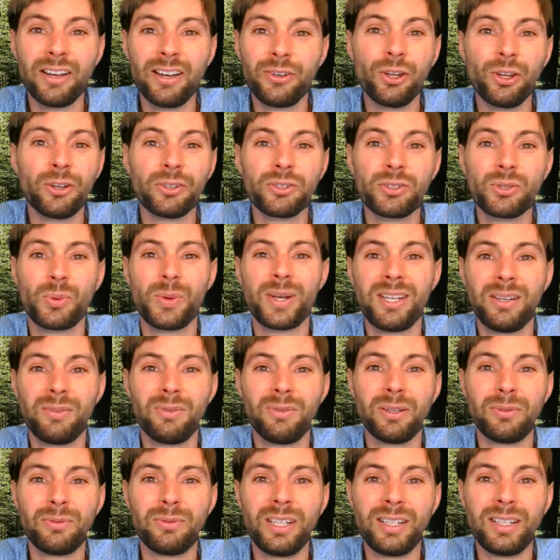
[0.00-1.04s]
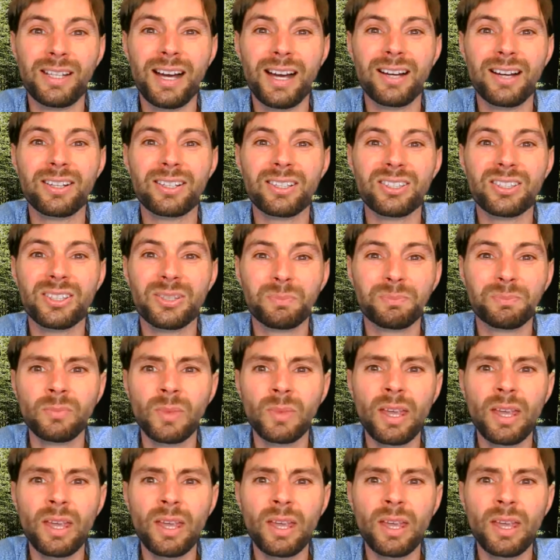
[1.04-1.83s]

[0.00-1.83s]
not 2050 targets.